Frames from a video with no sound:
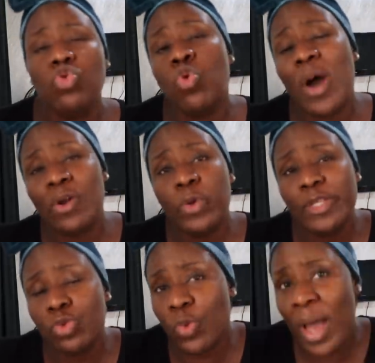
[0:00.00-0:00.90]
You are
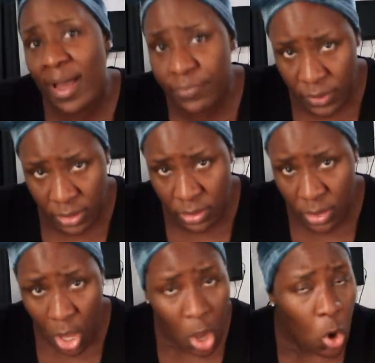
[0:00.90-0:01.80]
going to have it,
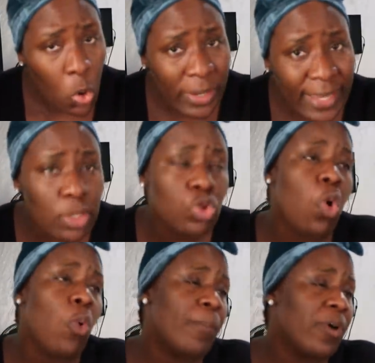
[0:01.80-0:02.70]
okay?
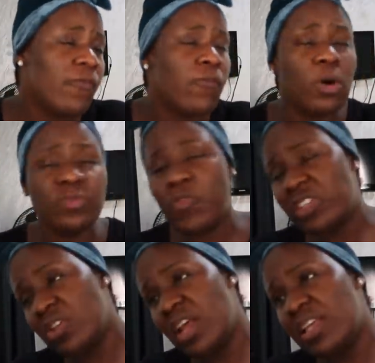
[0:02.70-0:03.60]
No weapon formed or
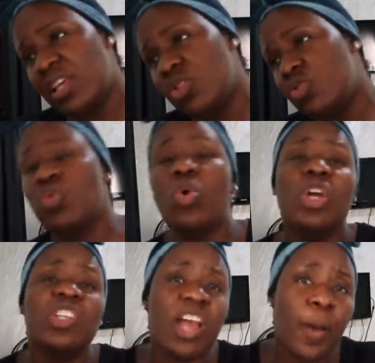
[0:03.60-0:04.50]
fashioned against you
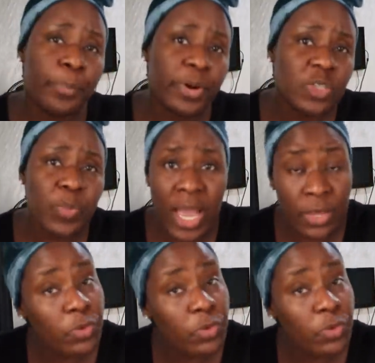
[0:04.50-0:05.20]
shall prosper.